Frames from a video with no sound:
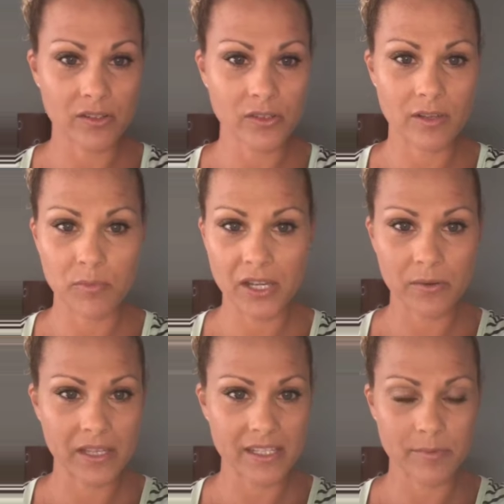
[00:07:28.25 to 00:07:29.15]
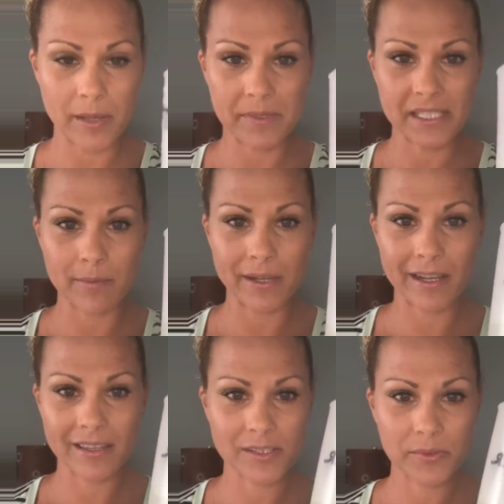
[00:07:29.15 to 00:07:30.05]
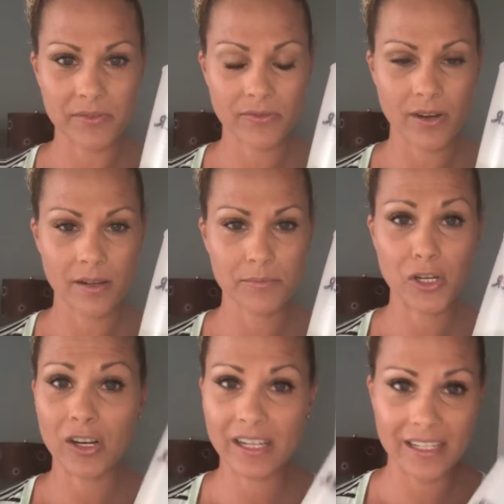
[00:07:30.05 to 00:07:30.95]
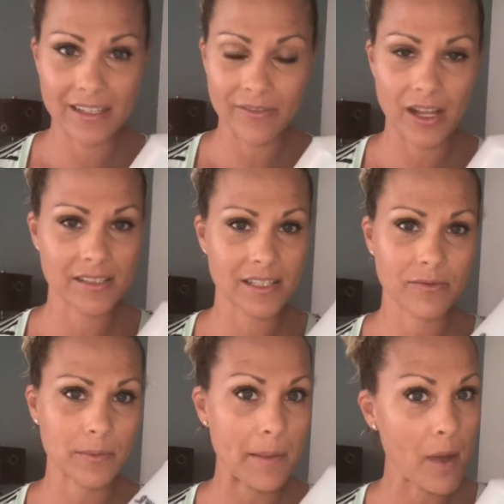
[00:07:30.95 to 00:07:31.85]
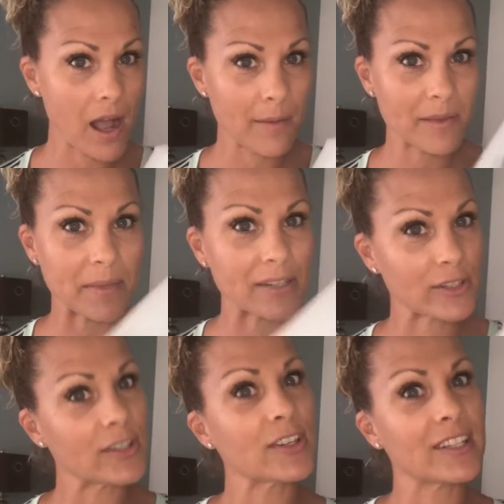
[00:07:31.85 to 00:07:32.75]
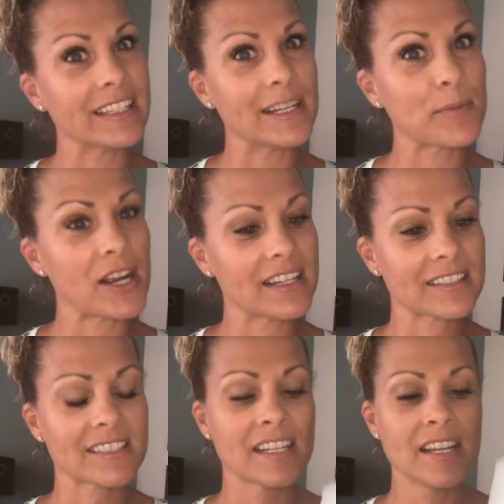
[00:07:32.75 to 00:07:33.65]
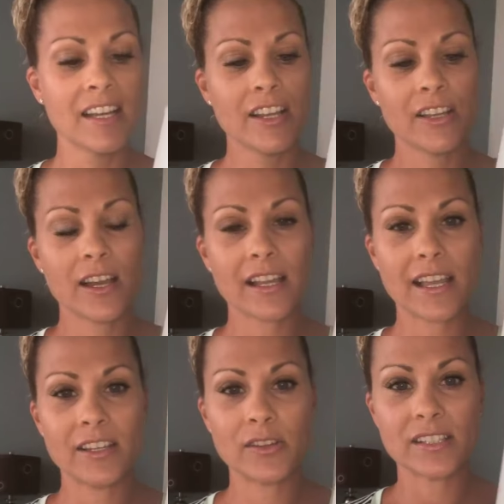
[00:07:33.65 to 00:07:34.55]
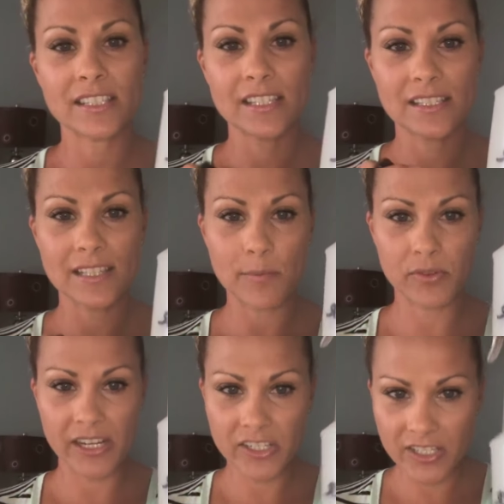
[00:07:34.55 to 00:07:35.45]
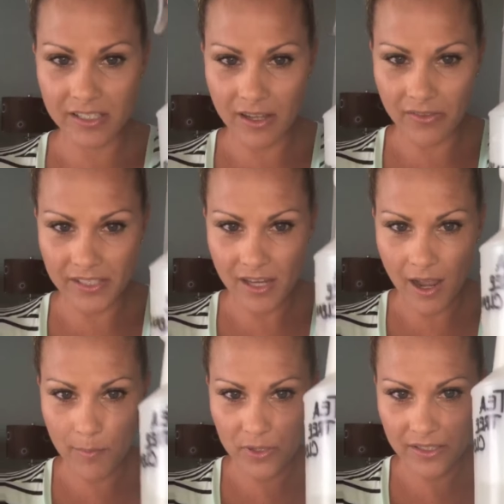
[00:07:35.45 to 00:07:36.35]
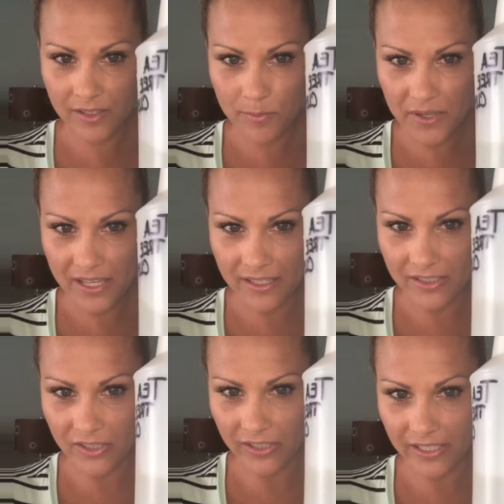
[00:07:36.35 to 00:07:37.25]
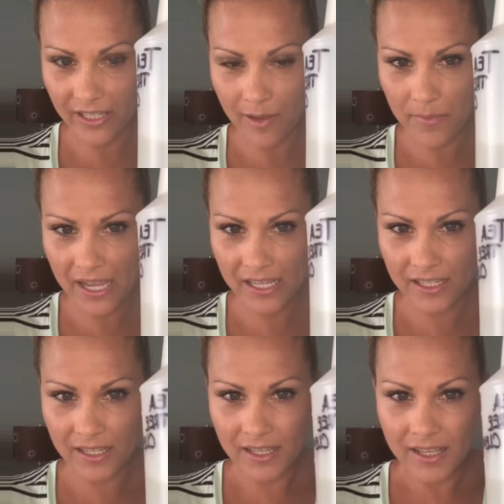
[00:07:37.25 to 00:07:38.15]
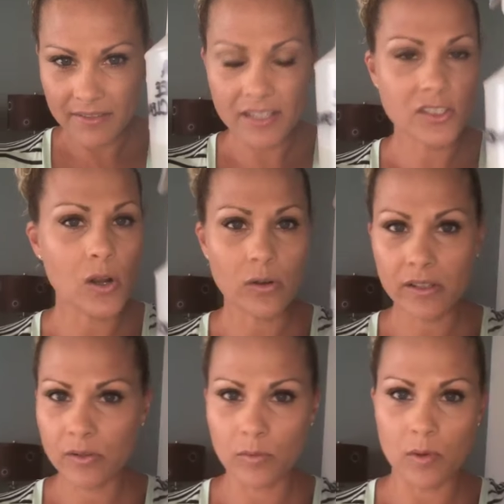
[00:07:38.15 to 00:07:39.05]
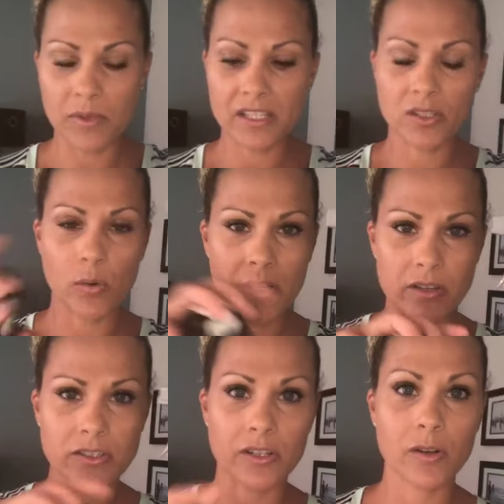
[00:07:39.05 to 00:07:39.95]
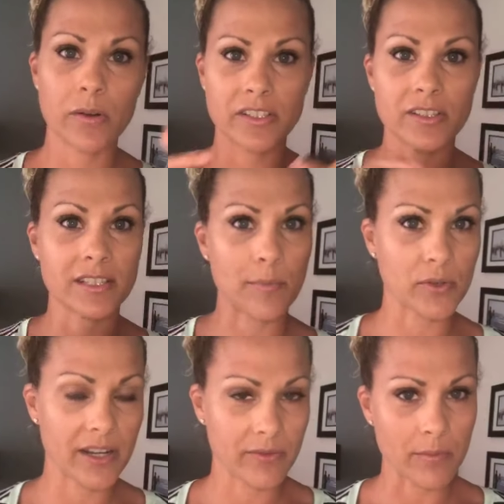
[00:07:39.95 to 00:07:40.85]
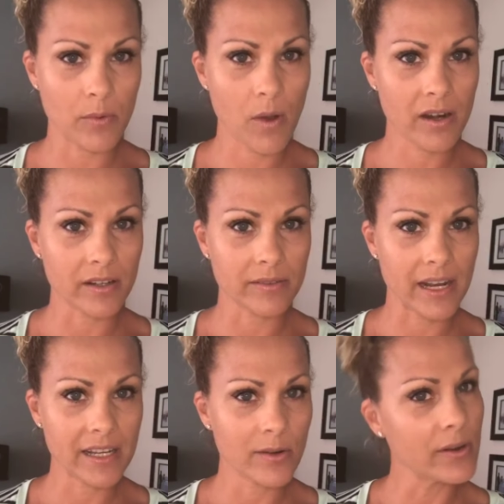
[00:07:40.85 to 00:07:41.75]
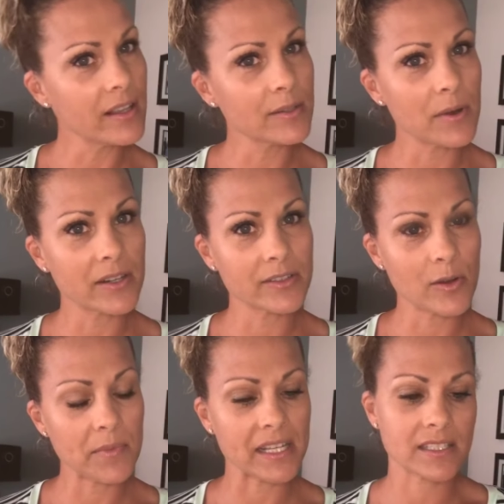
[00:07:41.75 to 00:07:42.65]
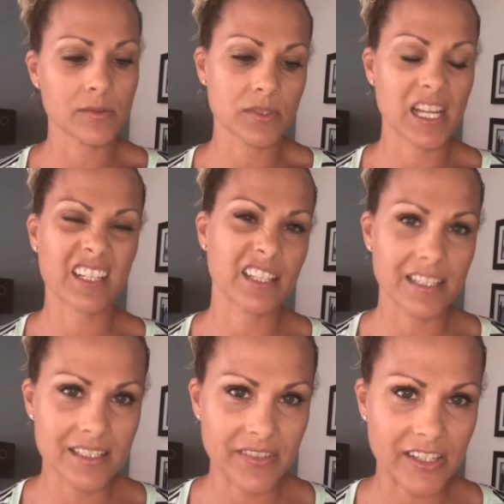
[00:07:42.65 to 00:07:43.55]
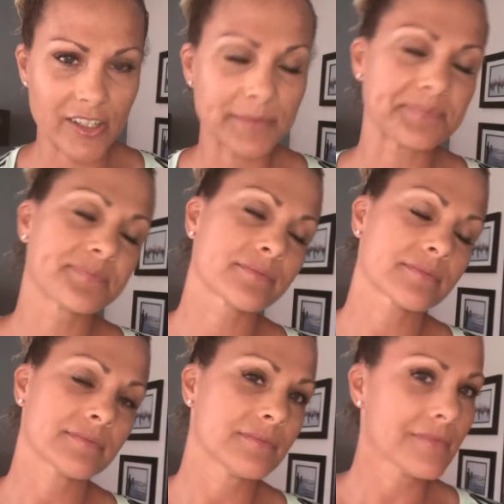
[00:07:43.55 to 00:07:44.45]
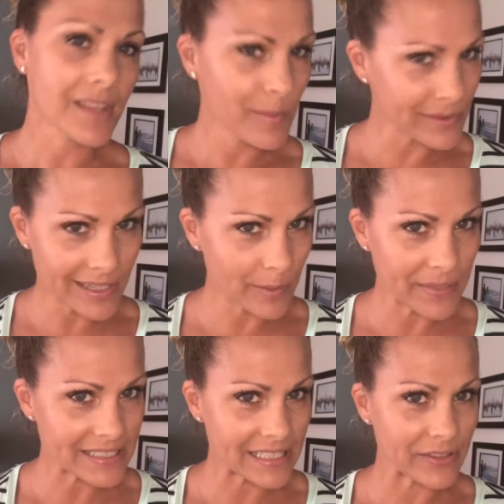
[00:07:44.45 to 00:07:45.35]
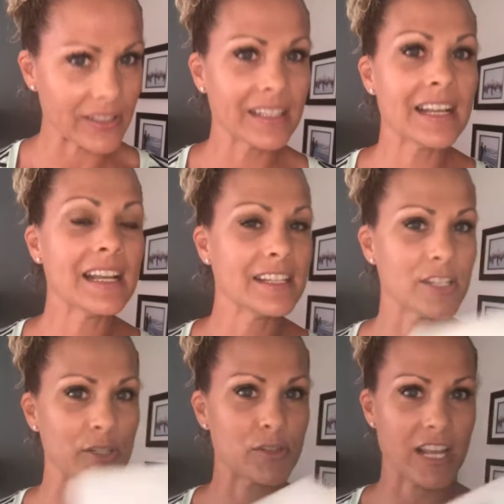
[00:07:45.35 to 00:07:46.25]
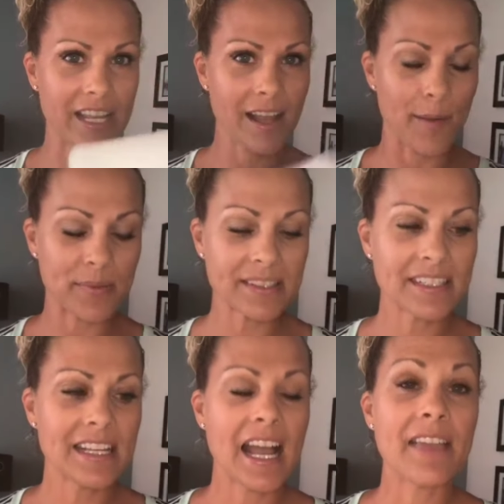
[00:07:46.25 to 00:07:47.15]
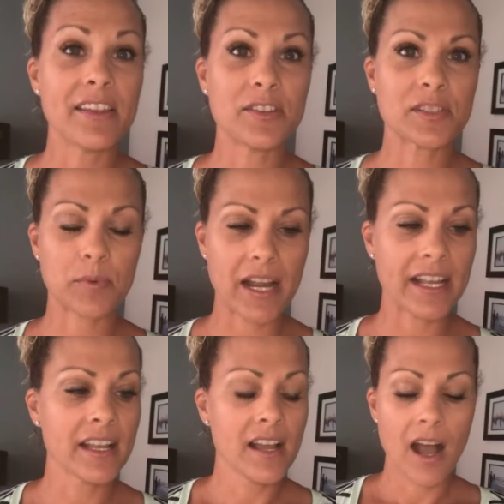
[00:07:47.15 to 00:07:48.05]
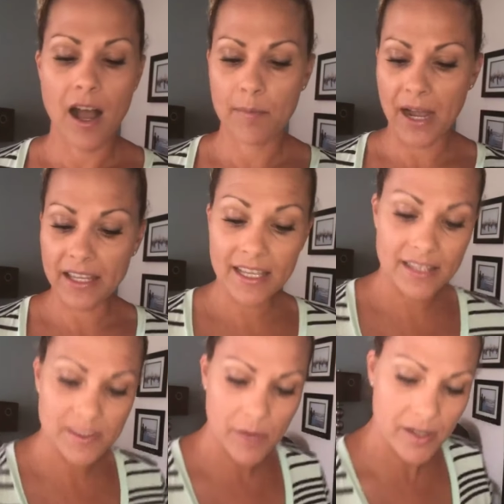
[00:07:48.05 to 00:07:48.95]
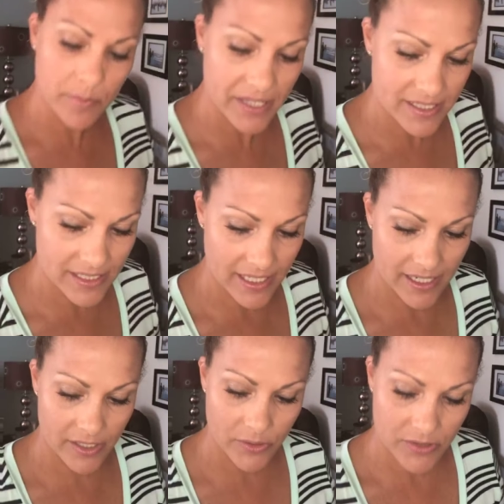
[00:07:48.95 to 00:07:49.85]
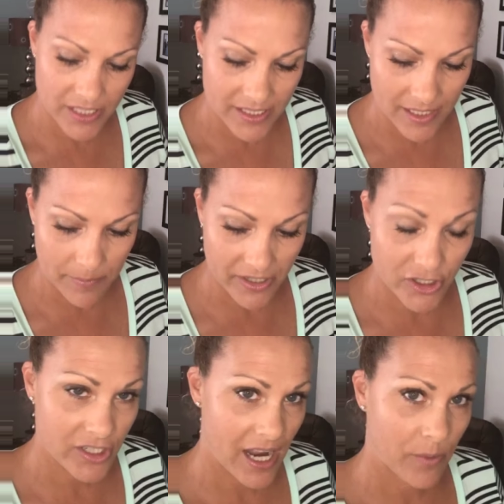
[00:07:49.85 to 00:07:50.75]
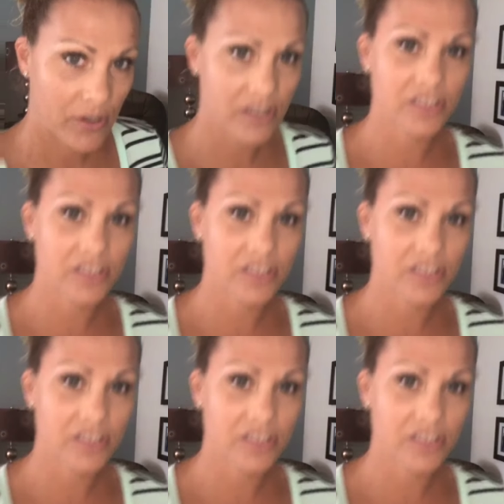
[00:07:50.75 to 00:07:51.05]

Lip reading: You can pick one of these babies up. I got this one from Target. I've gotten some for my mom. I've made her cleaning products. Again, you can see the separation on the top a little bit. It's starting to come back. That's totally normal because the oils are going to separate from the water, right? Oil and water don't mix. Well, technically it's vinegar, but they don't mix either until you shake it up. And then you spray. I like this bottle because, again, I use this in my shower.